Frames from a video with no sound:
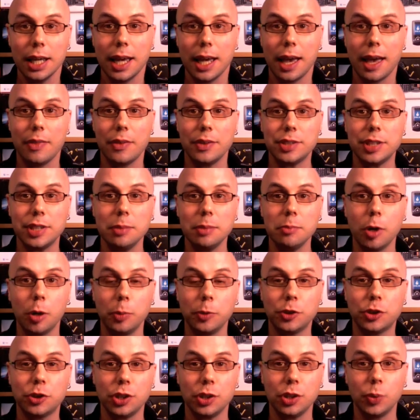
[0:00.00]
and the T-Mobile
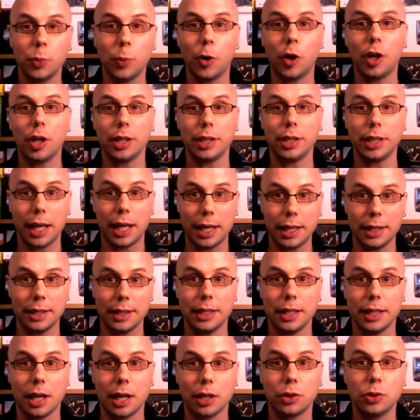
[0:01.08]
G1 and
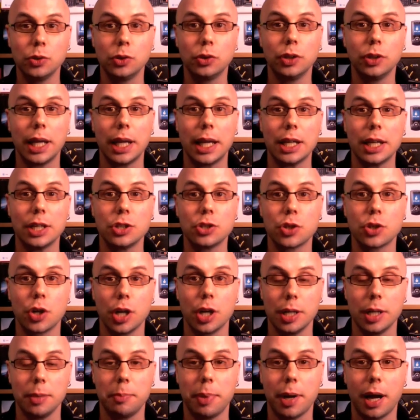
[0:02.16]
the Google
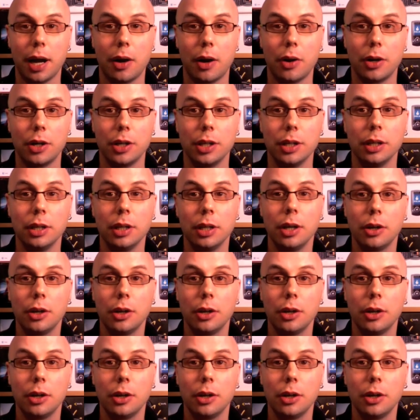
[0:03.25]
Android-powered,